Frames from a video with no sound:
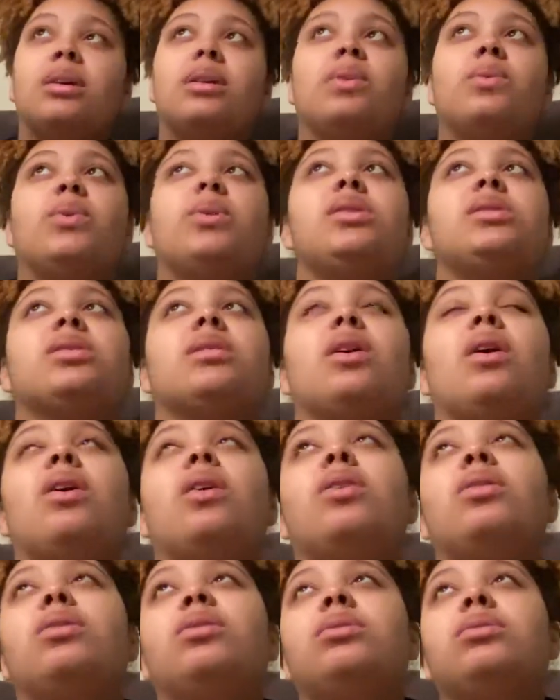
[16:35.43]
what is it
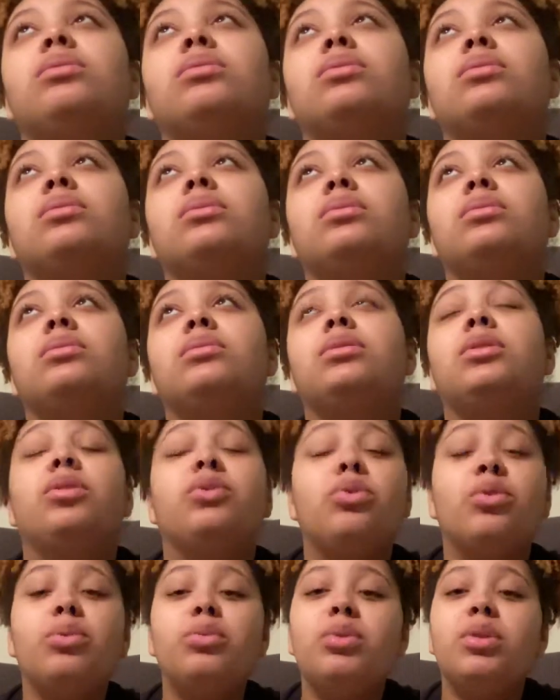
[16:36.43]
called? The
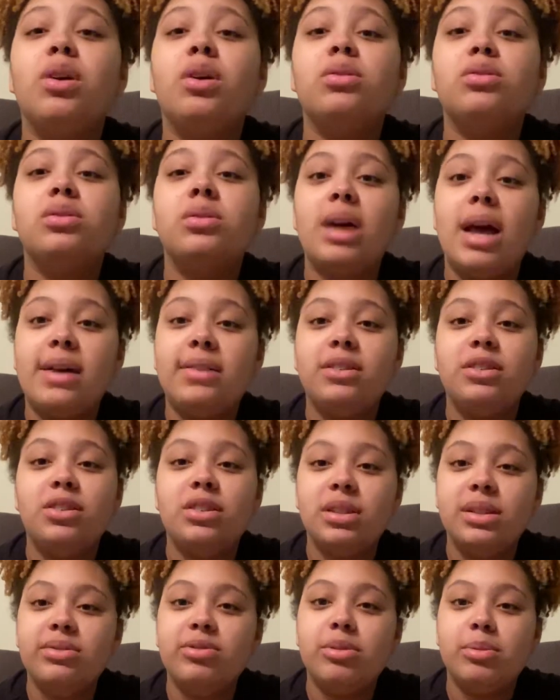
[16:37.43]
room you go to after you
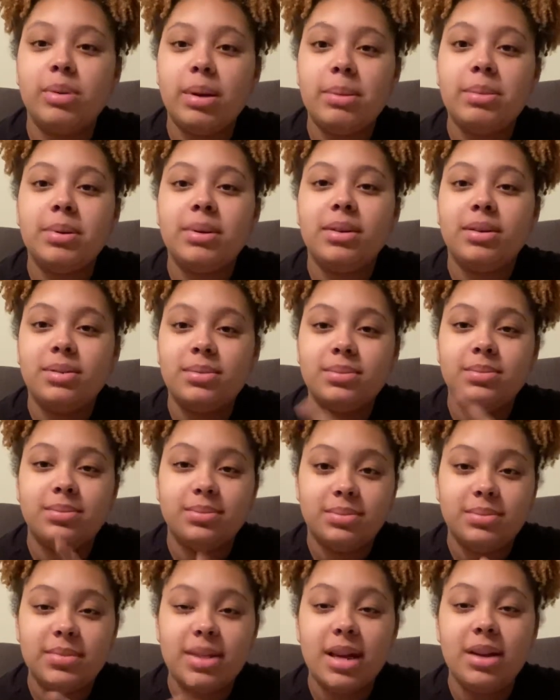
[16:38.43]
deliver the baby.
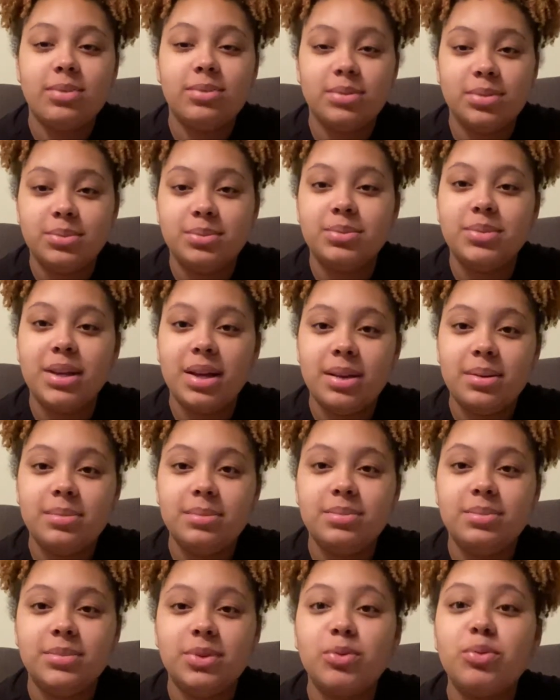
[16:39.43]
That room, yep.
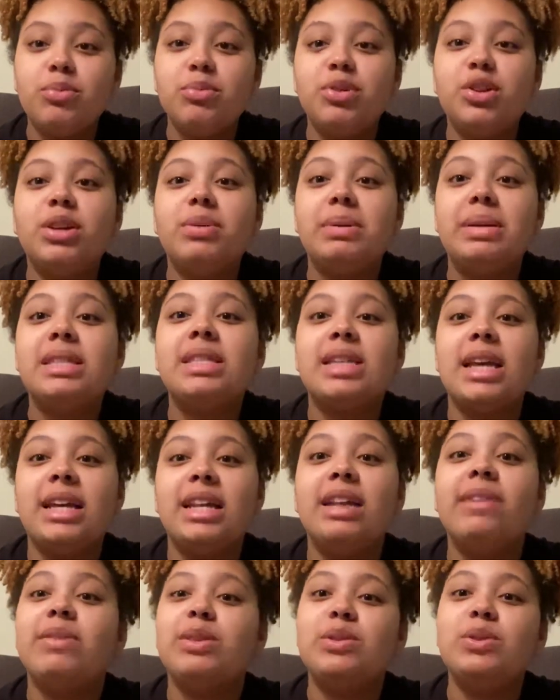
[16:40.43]
The room you're gonna be staying
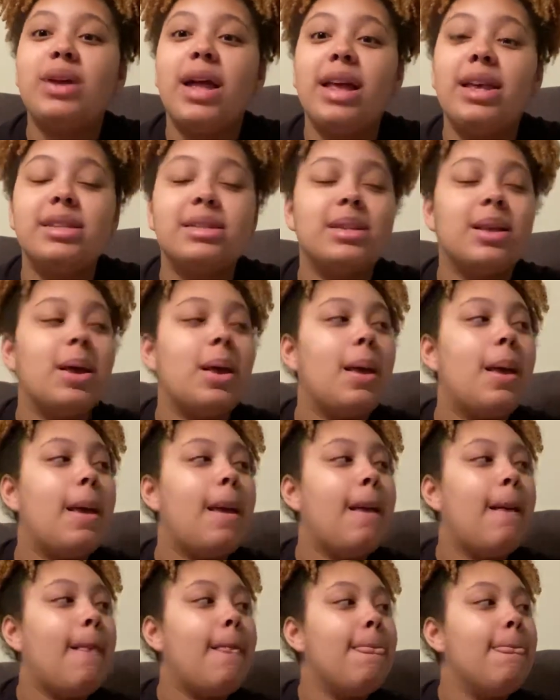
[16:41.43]
in for 2 days.
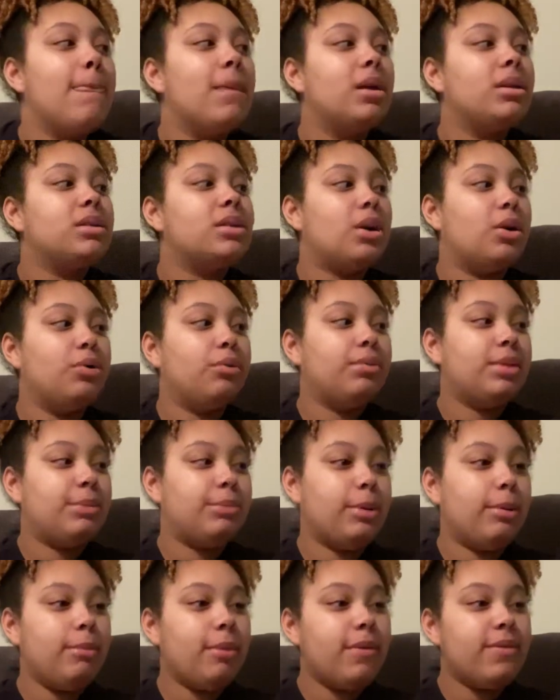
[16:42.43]
So they
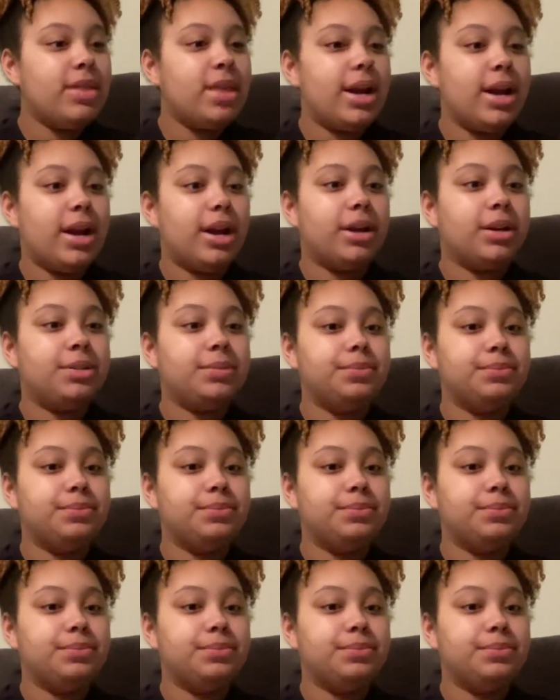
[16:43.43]
bring me over there.